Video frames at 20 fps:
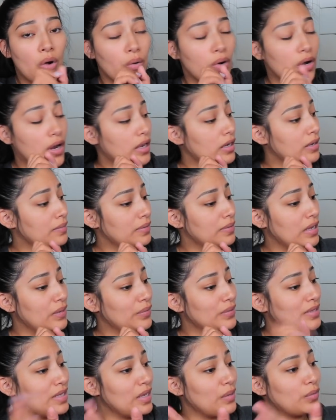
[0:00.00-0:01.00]
We're not gonna play
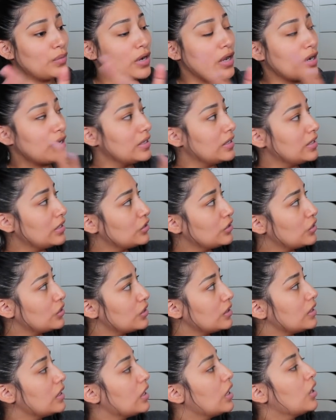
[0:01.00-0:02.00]
with it. We're not gonna get it
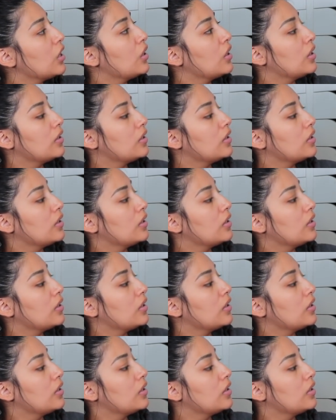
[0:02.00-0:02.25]
dirty.